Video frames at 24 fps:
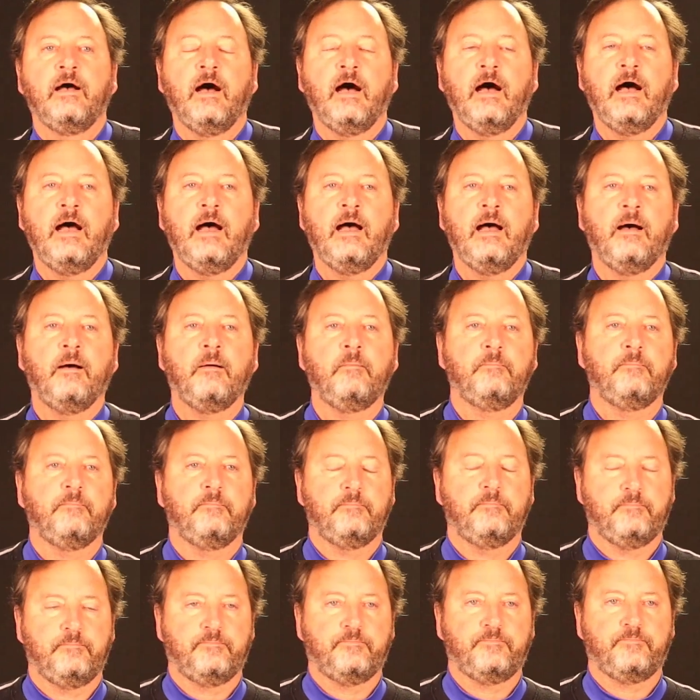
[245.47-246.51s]
Um,
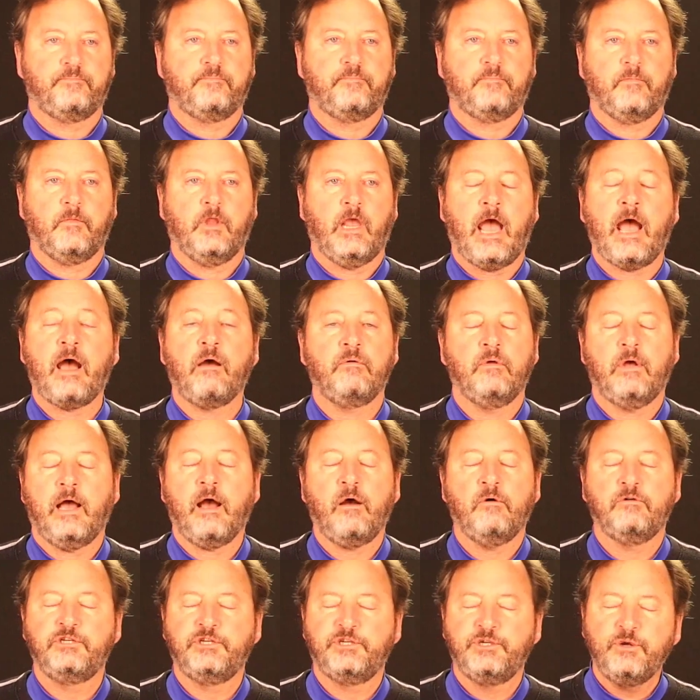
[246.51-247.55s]

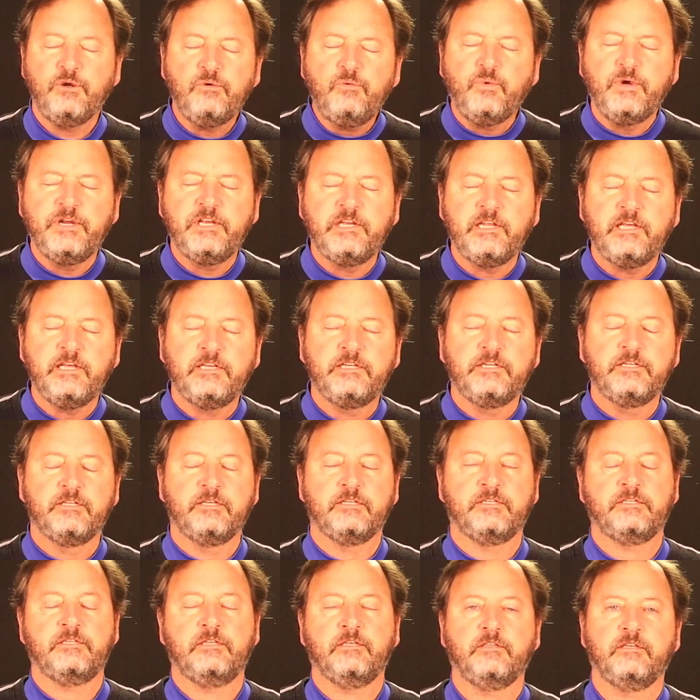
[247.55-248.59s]
how should we teach
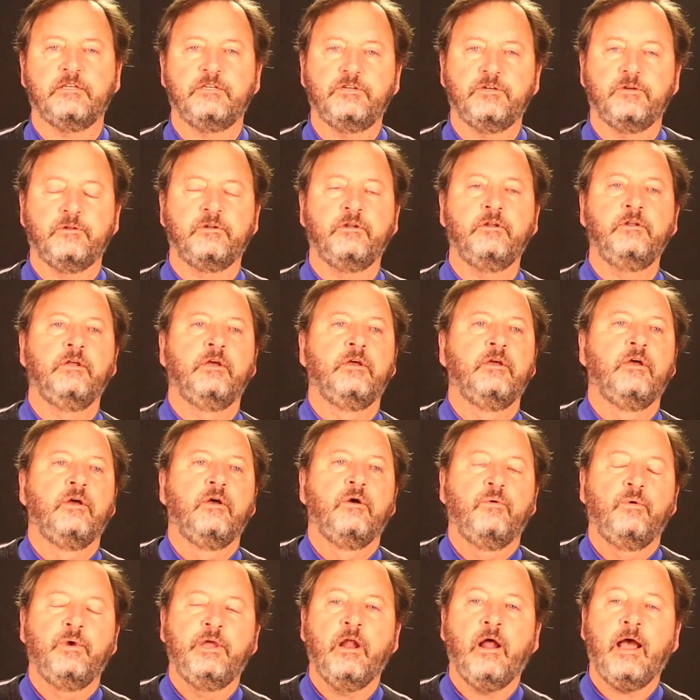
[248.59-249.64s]
this to the children?
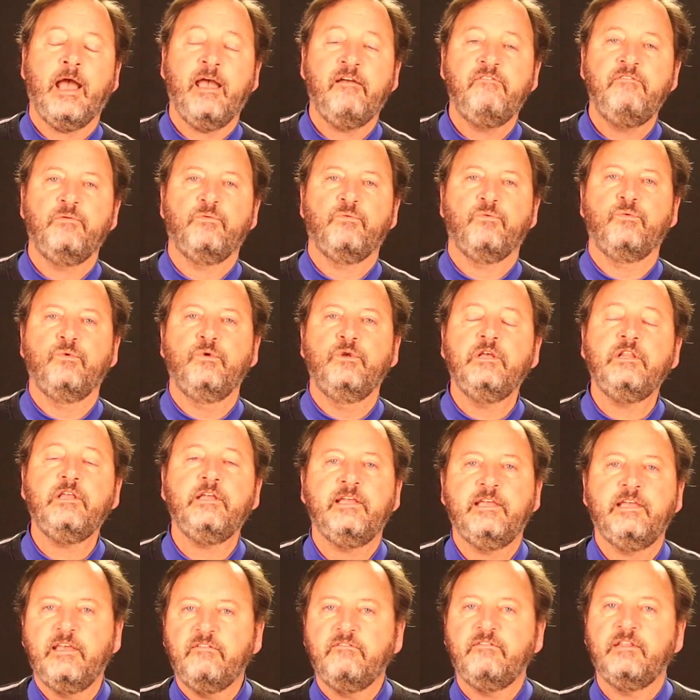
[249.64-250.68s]
I haven't
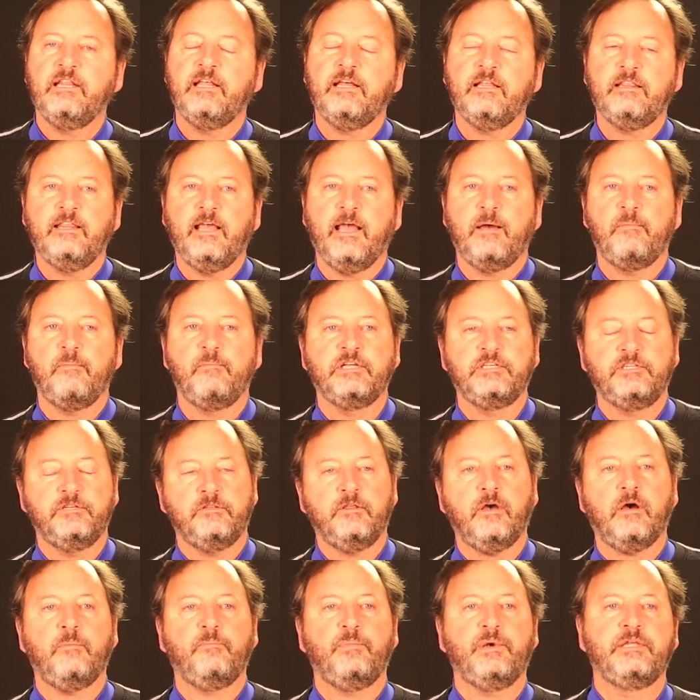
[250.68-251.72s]
really given that much
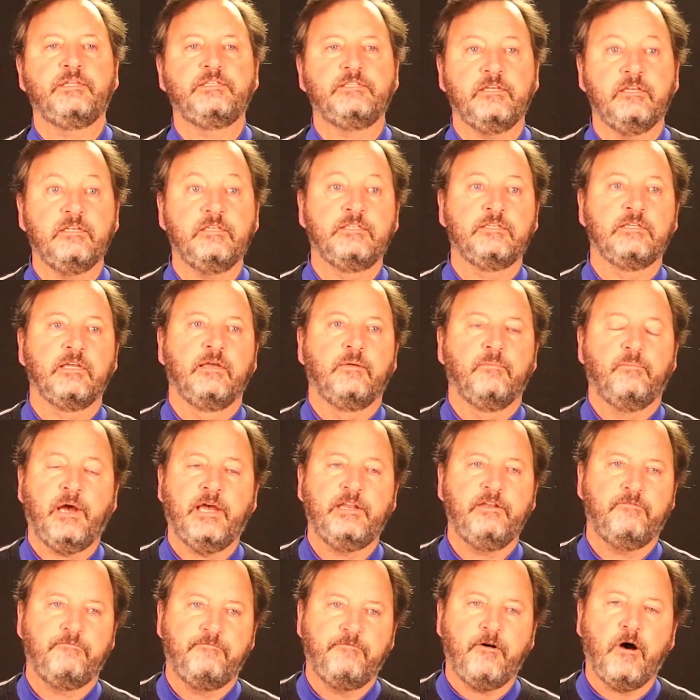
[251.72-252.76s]
thought. But since by
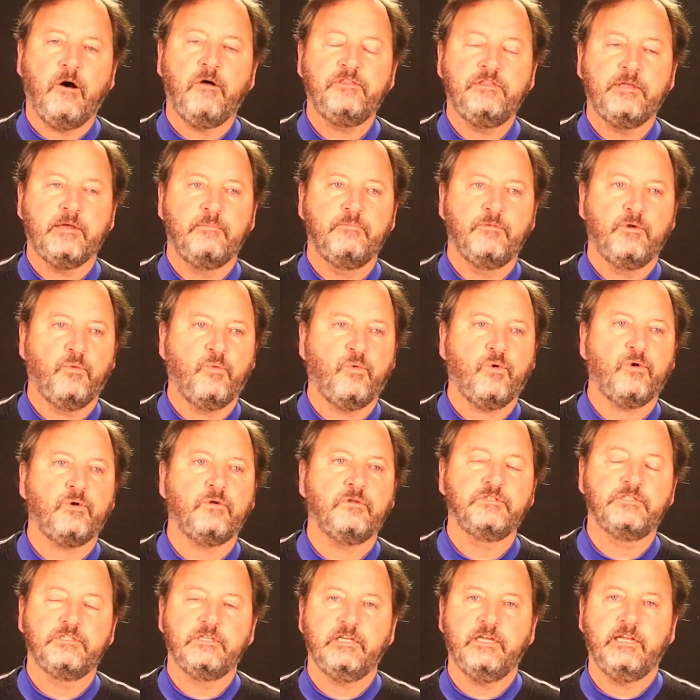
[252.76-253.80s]
default I'm the
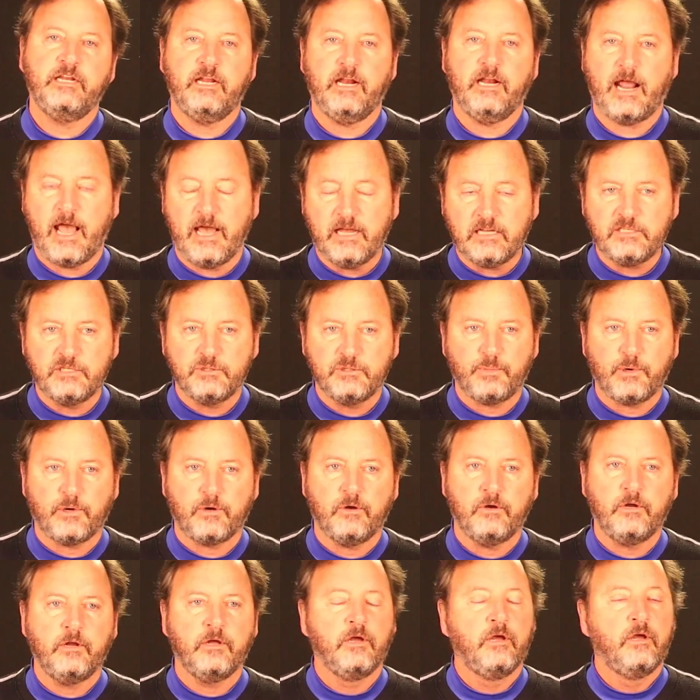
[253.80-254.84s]
world's leading
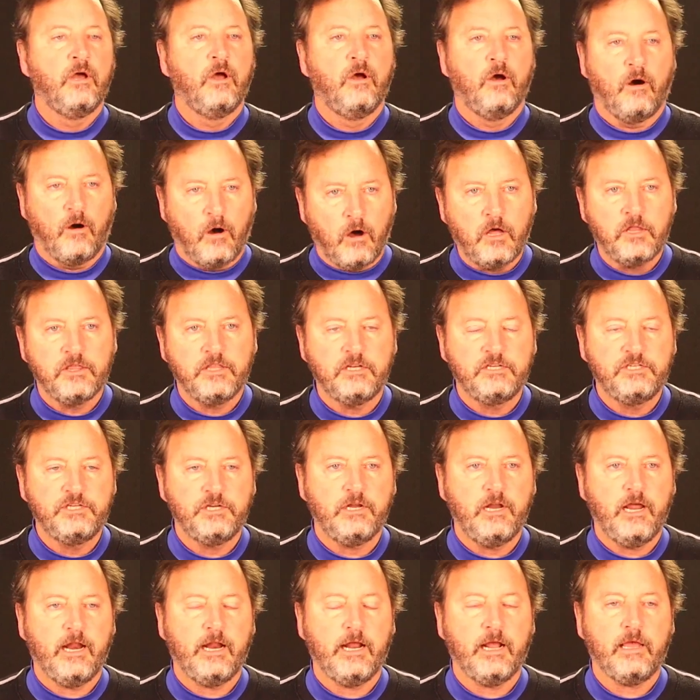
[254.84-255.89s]
expert on the
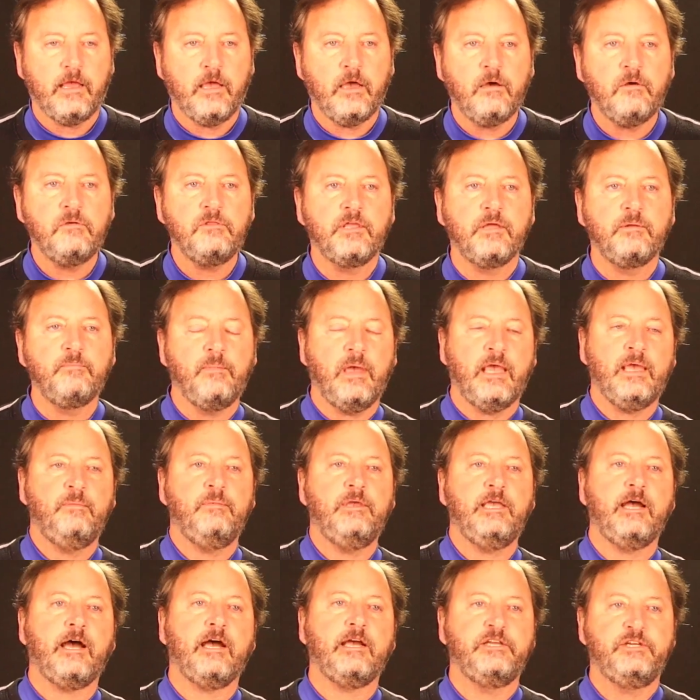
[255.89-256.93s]
genetic code, then
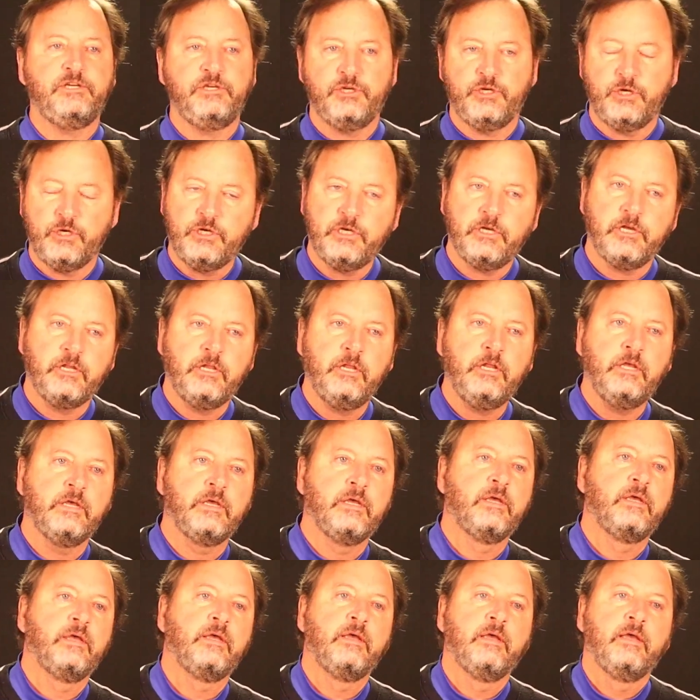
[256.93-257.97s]
maybe I should
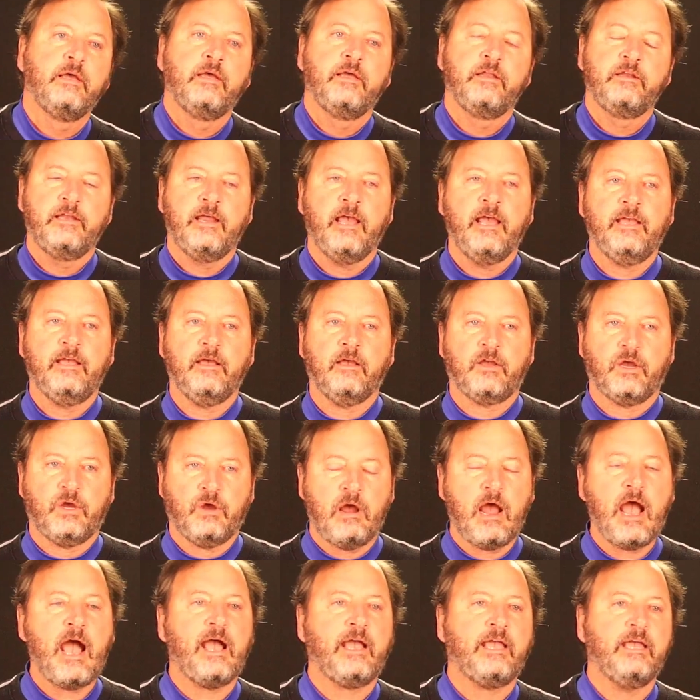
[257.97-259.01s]
take a
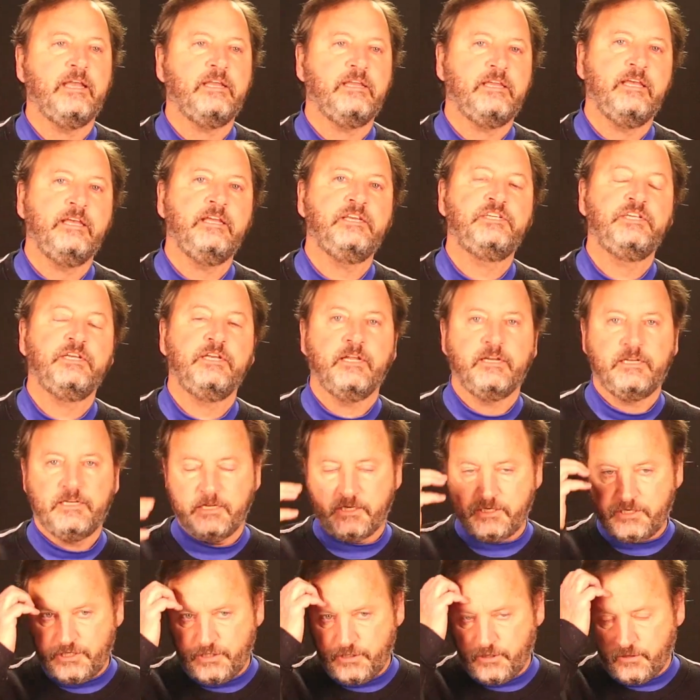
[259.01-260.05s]
crack at teaching it
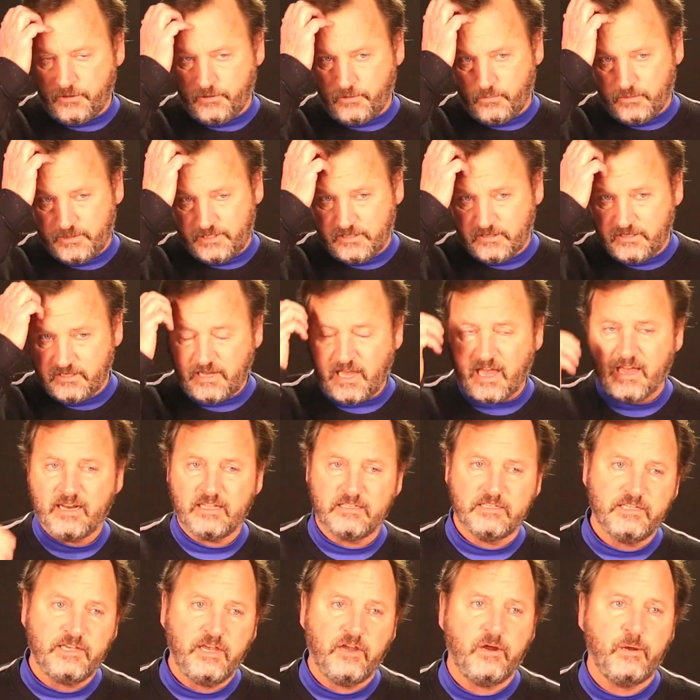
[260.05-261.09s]
to children, which is kind
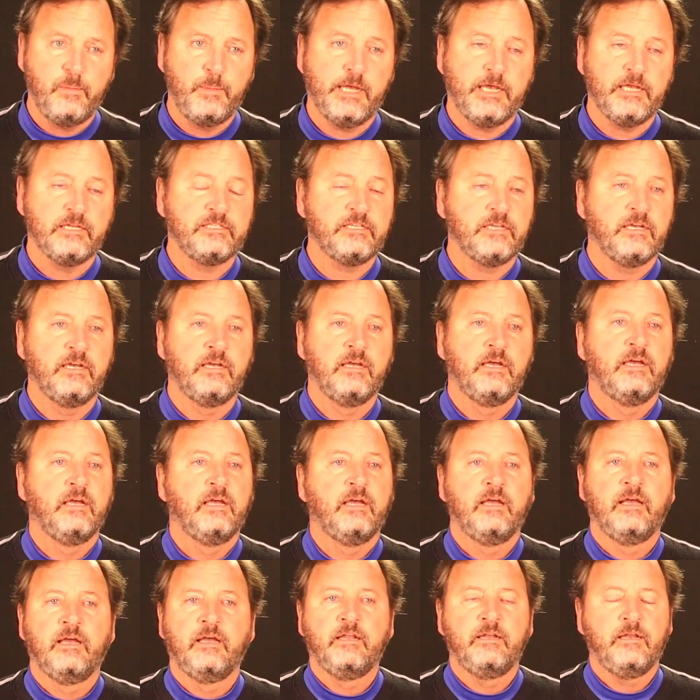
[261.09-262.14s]
of scary because
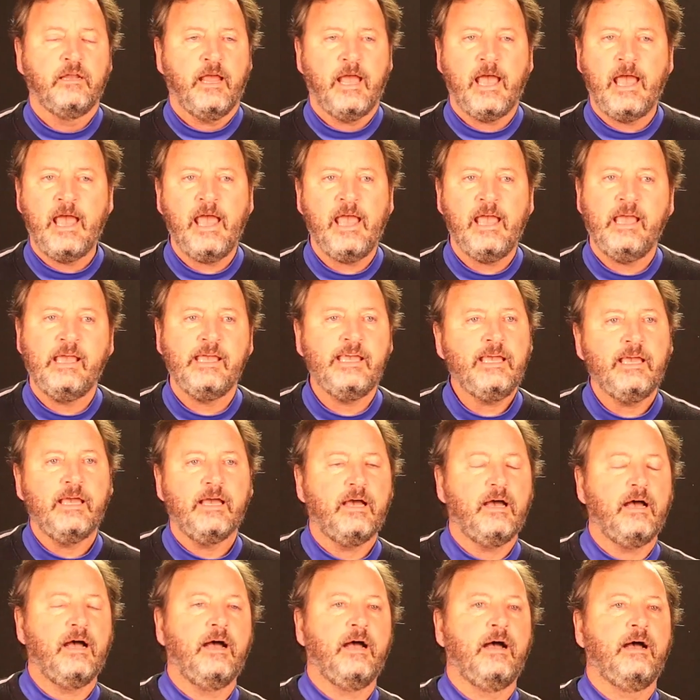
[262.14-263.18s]
a
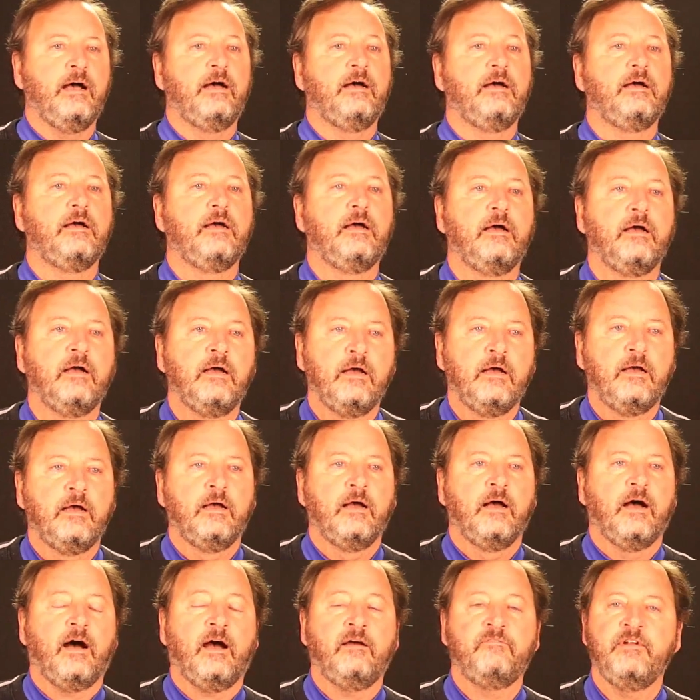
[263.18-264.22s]

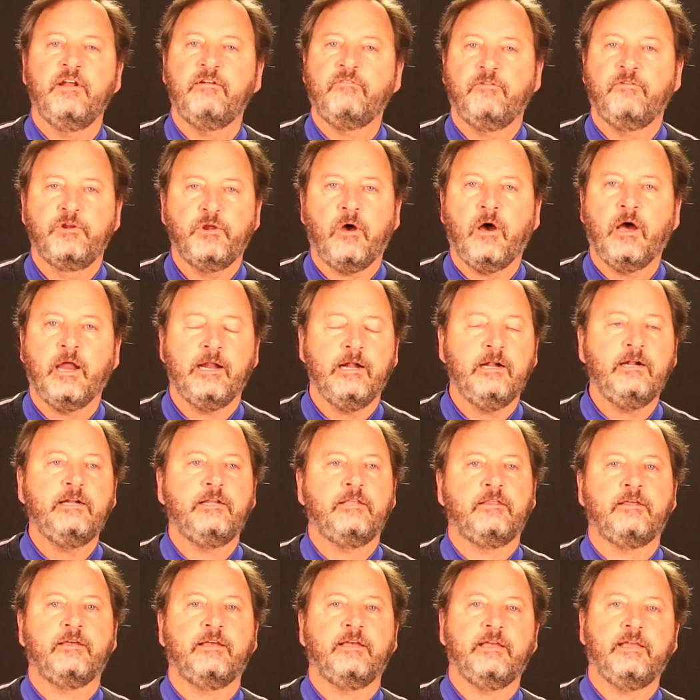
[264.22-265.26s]
I've never taught
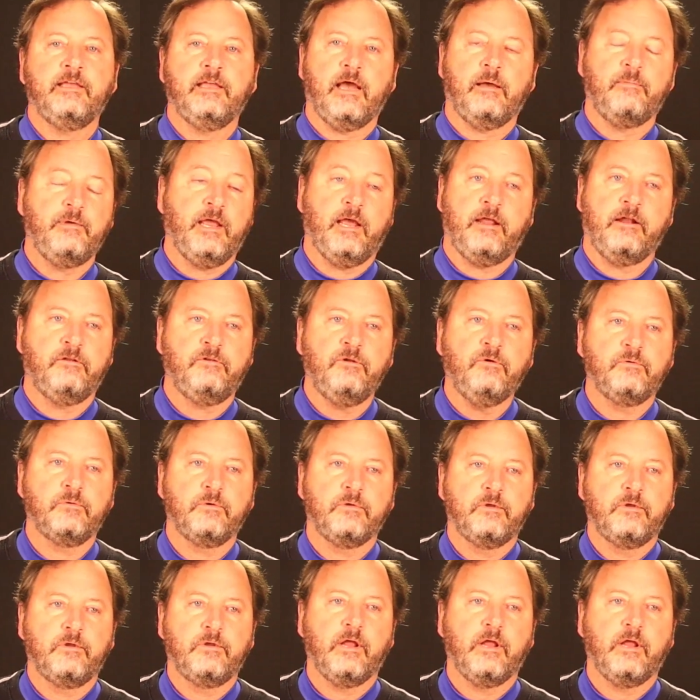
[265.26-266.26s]
anything. I mean, I don't.